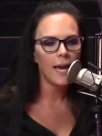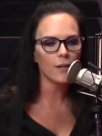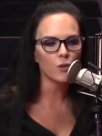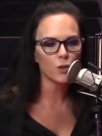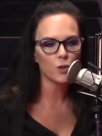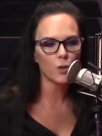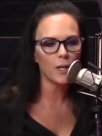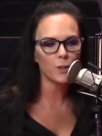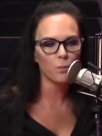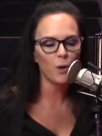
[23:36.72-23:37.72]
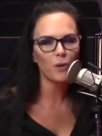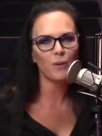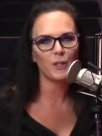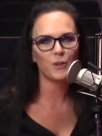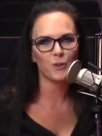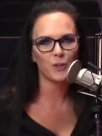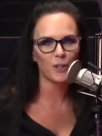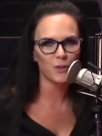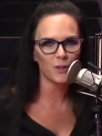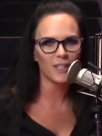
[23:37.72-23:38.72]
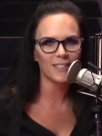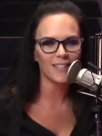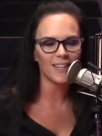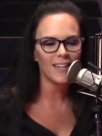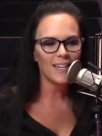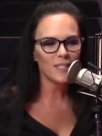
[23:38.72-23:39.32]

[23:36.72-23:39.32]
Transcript: and you're just trying to motivate your children to,